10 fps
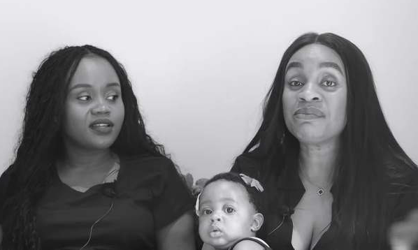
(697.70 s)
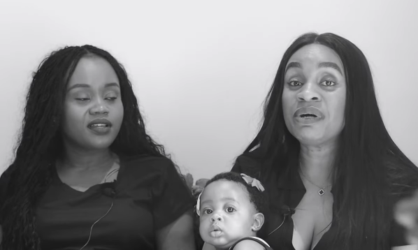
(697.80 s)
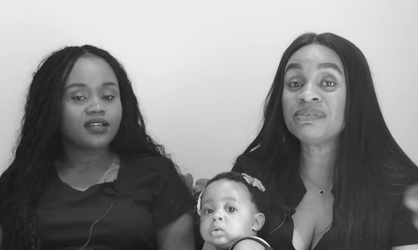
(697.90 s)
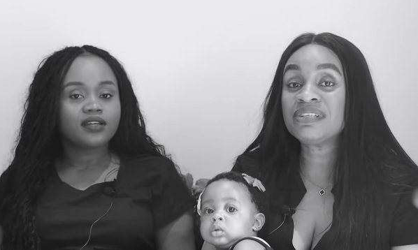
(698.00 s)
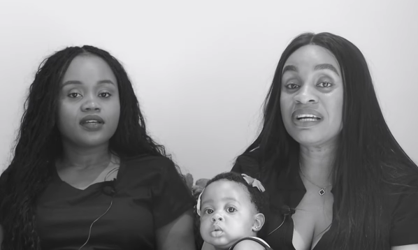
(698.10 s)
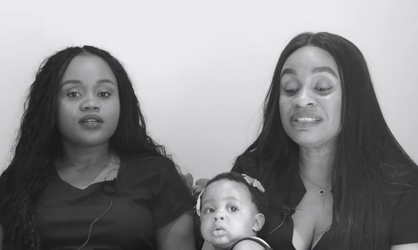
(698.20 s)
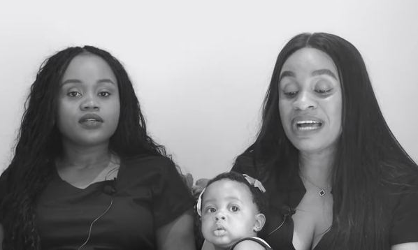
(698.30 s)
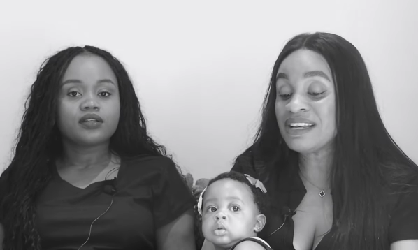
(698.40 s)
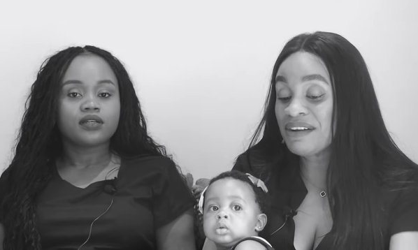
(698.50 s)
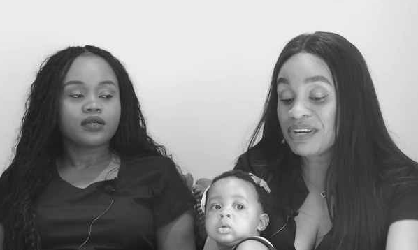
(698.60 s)
Speaker 1: well, I, I,
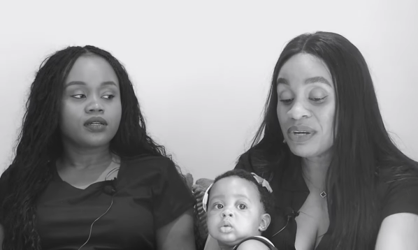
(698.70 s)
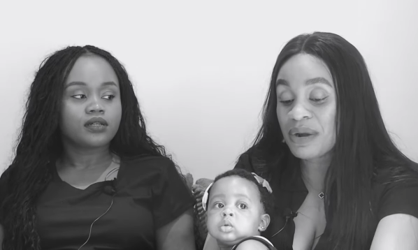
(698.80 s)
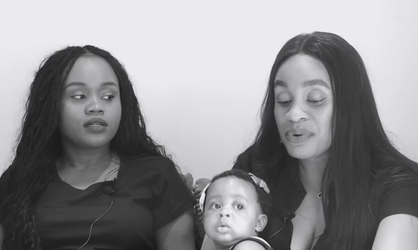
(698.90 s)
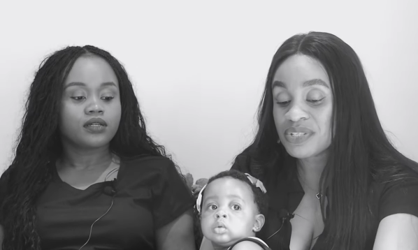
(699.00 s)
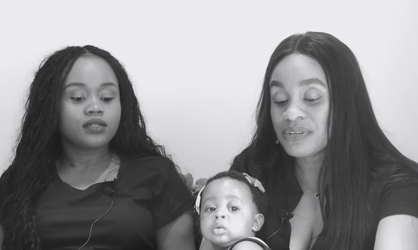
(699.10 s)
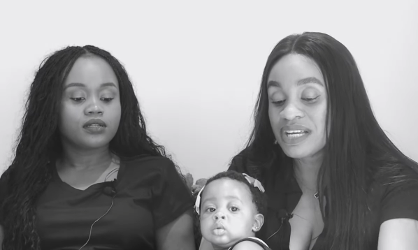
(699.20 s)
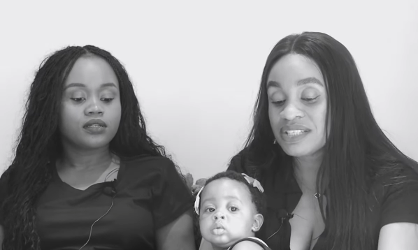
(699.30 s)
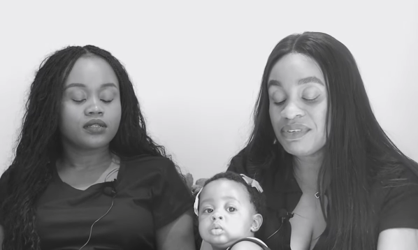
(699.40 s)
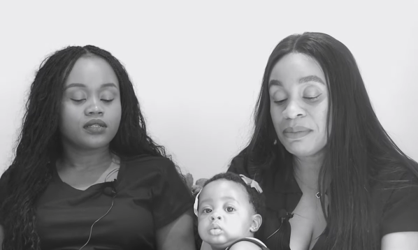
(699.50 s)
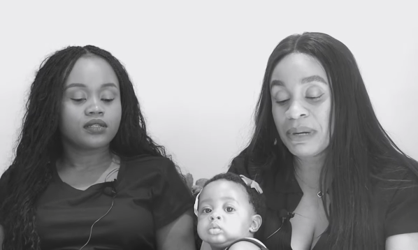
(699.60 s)
didn't have any other question.
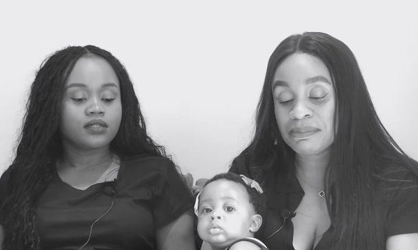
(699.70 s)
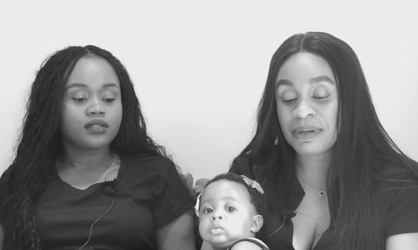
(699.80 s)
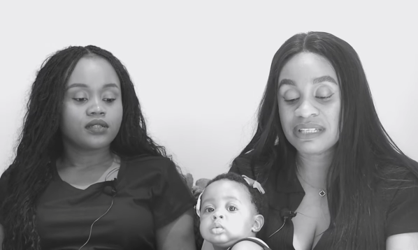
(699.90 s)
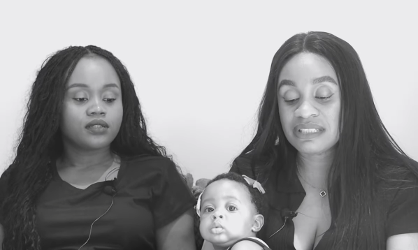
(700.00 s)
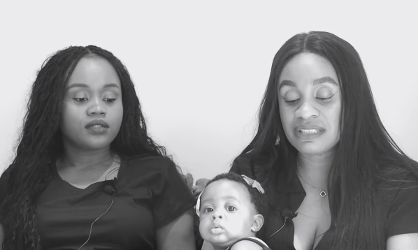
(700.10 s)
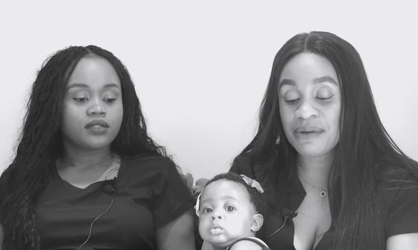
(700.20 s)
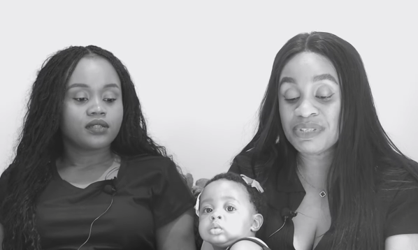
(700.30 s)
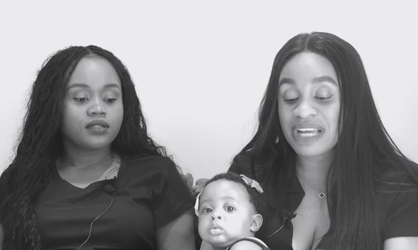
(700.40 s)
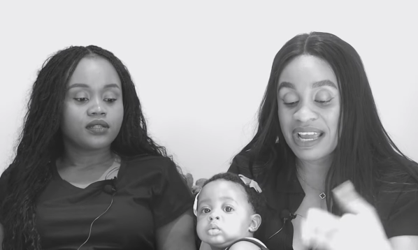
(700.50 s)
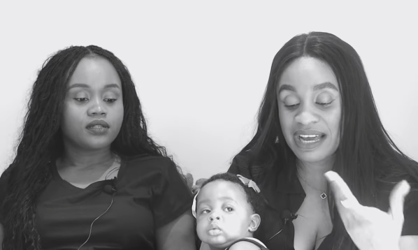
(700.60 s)
That's even the bad part. I
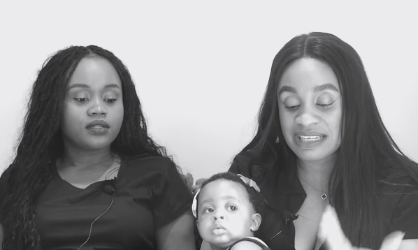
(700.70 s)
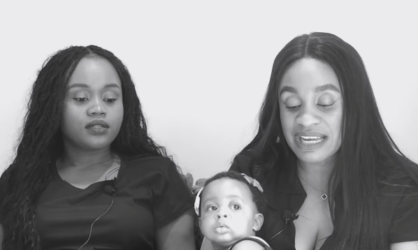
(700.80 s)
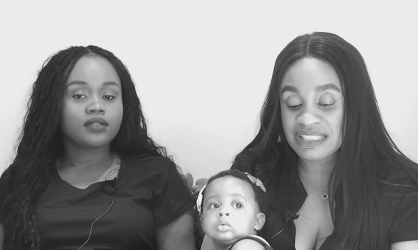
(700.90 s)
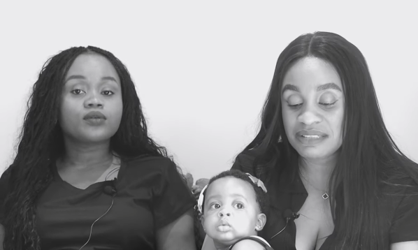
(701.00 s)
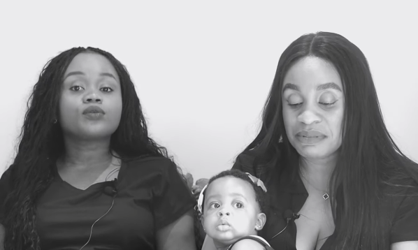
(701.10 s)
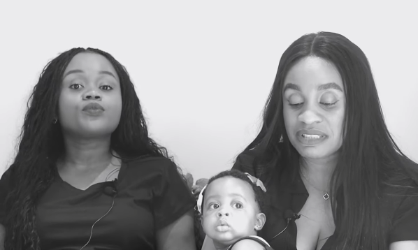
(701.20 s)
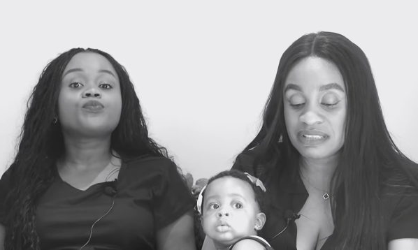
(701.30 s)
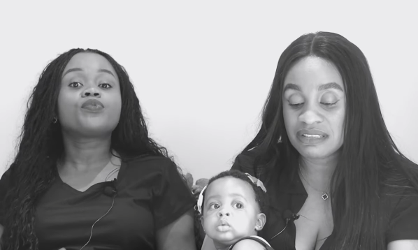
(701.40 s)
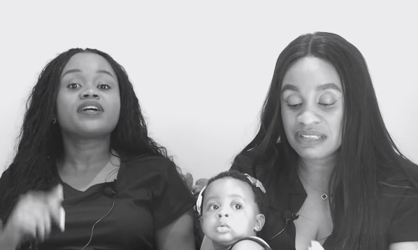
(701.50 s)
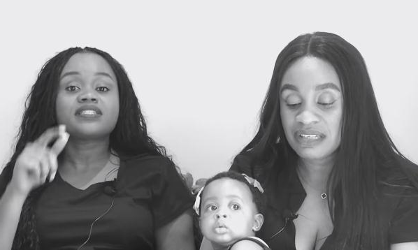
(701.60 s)
wish I had. I did. Was
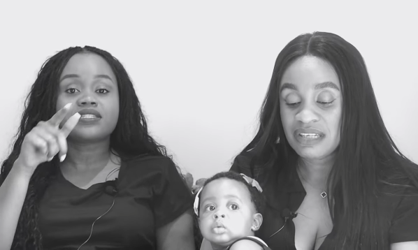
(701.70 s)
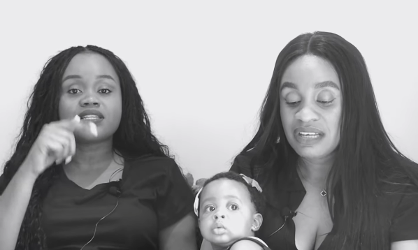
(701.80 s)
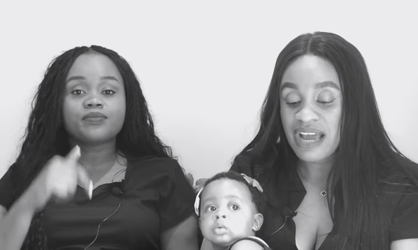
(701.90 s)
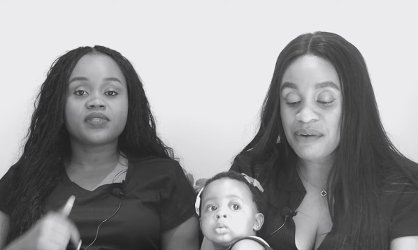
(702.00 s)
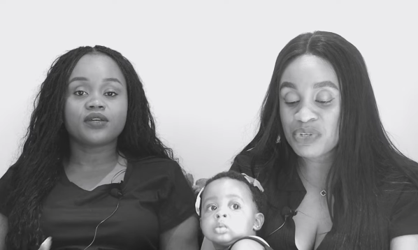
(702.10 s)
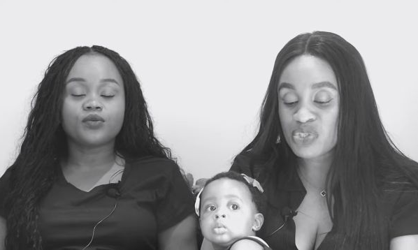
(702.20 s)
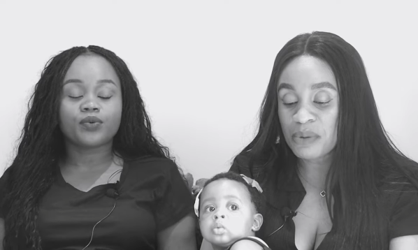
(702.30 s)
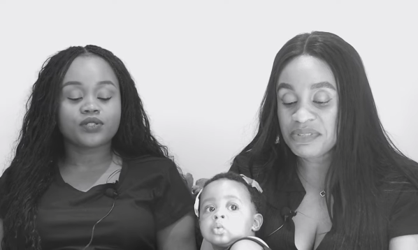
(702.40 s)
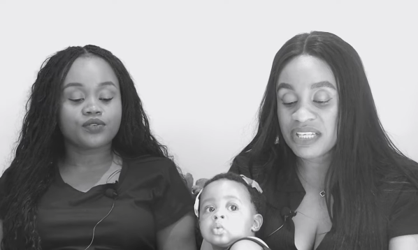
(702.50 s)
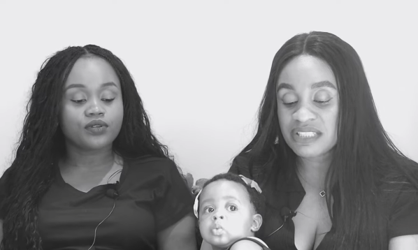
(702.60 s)
see. Press
Speaker 2: the same. I wrote
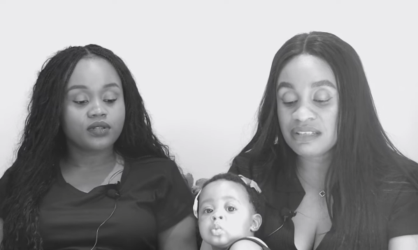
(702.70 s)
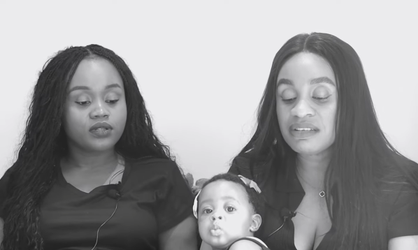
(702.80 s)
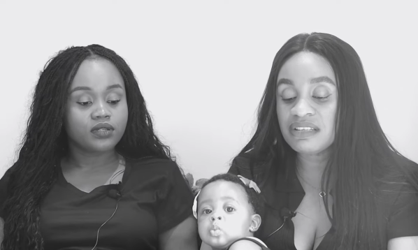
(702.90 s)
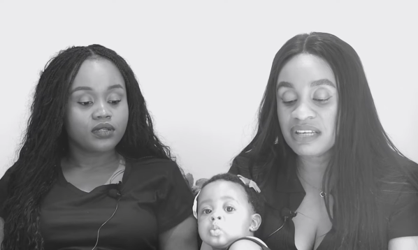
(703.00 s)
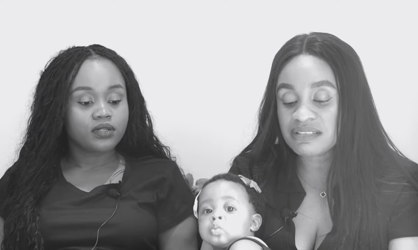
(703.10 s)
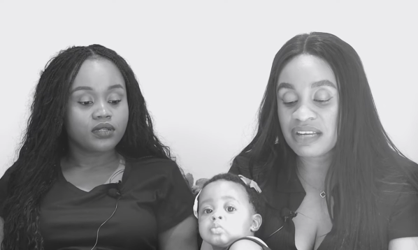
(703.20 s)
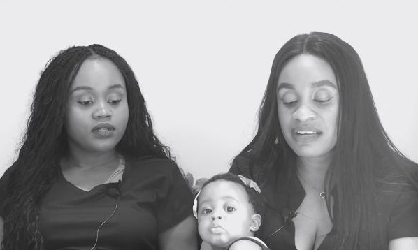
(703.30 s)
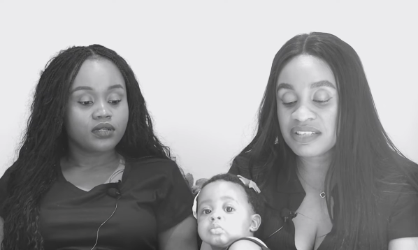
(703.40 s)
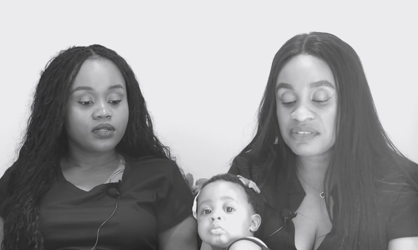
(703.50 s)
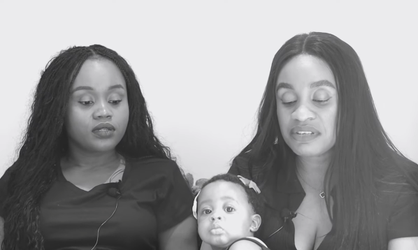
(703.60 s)
subject.
Speaker 1: Okay, that's.
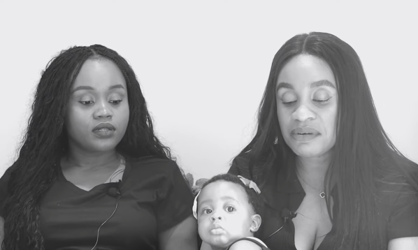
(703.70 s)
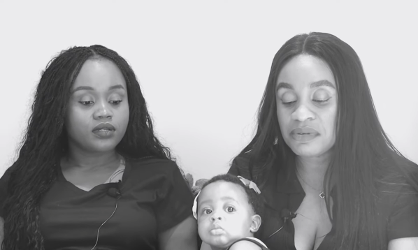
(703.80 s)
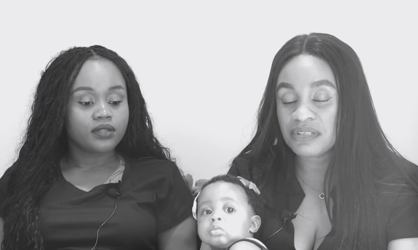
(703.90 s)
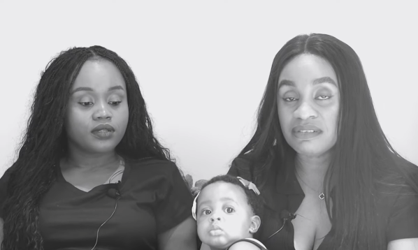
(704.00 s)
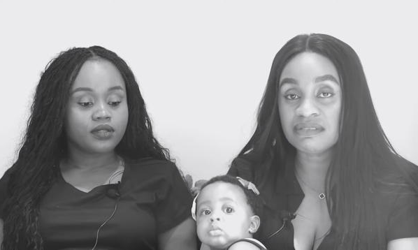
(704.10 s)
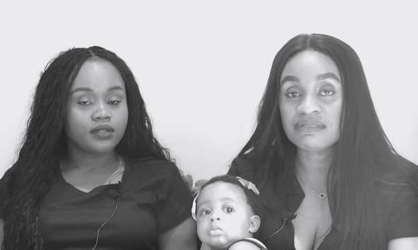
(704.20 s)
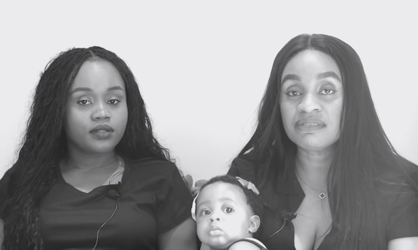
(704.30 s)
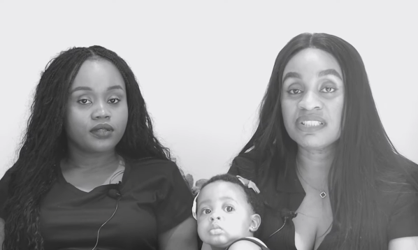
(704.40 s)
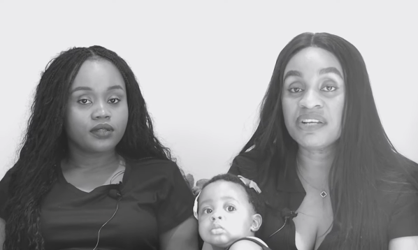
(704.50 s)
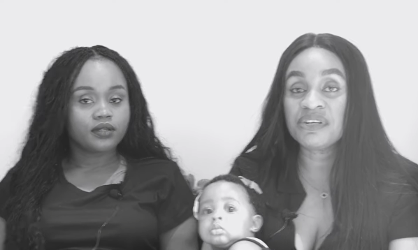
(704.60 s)
I asked you that one now.
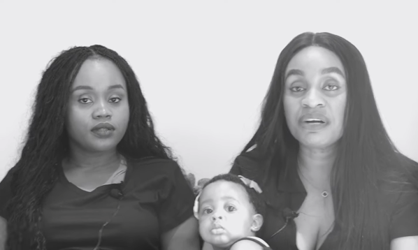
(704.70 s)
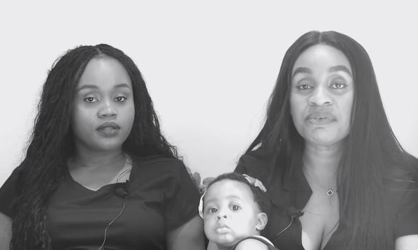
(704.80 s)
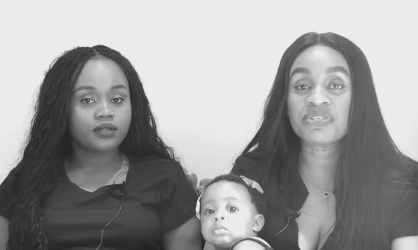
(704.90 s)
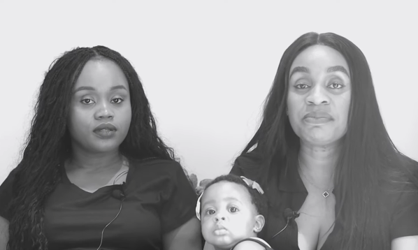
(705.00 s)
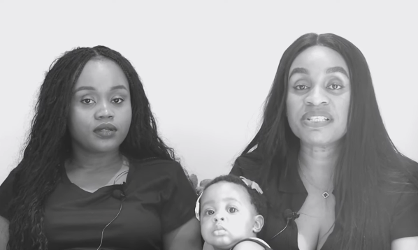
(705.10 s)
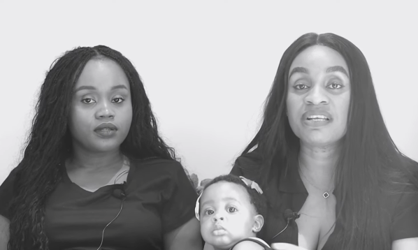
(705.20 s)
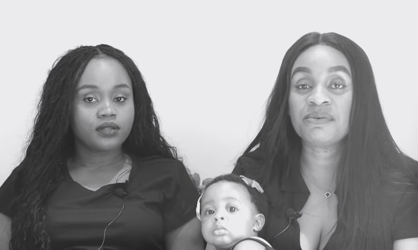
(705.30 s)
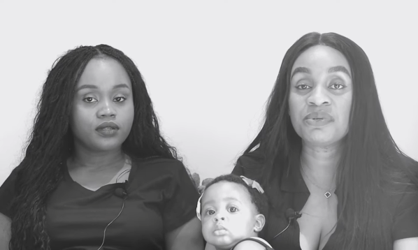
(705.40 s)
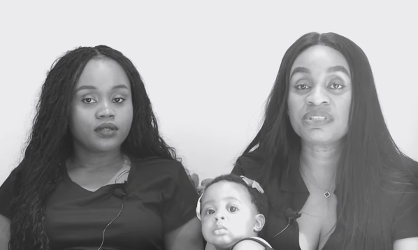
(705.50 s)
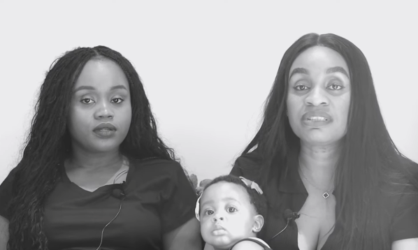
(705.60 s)
Was there any other question? Best
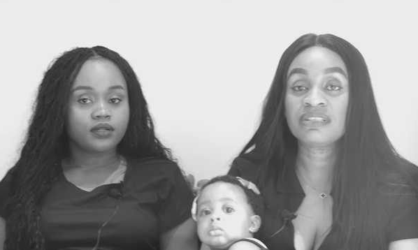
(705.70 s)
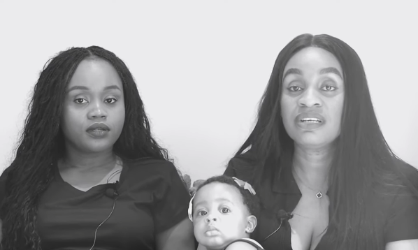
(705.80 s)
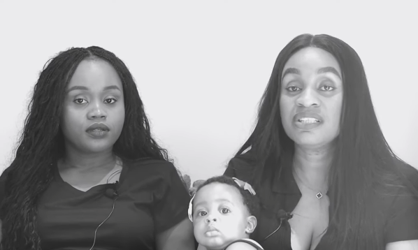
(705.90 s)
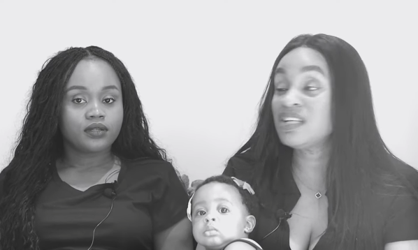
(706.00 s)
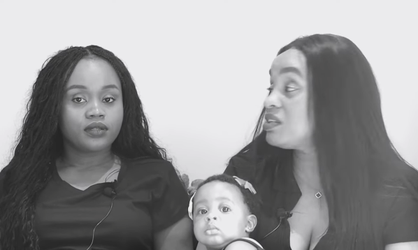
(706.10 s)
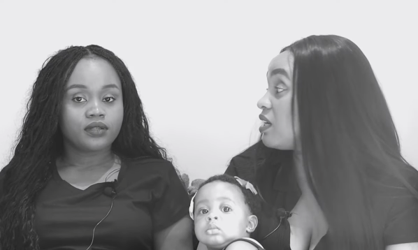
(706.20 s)
and worst. Is there any